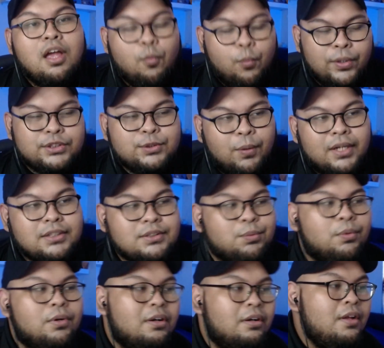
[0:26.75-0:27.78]
which ones
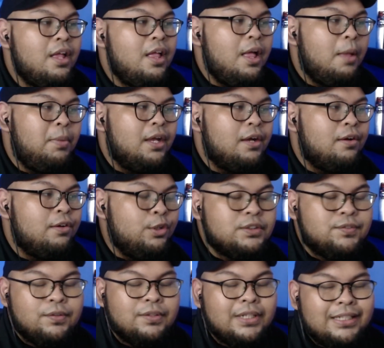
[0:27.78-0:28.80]
will be a
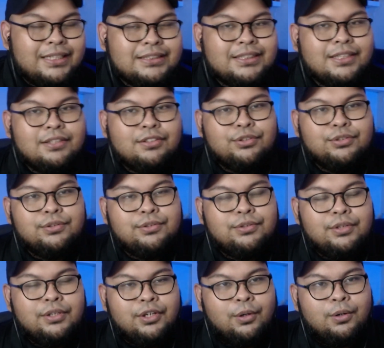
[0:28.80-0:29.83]
useful addition to
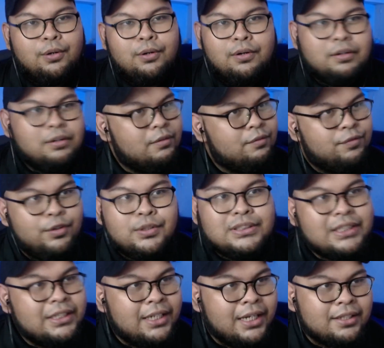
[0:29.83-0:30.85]
your
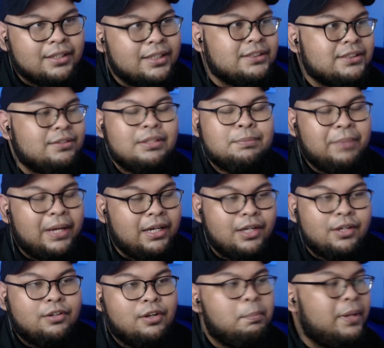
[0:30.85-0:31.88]
future deck list
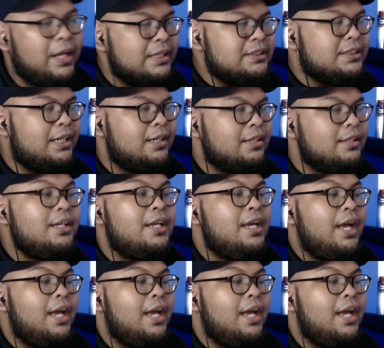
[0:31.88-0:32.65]
depending on your playstyle,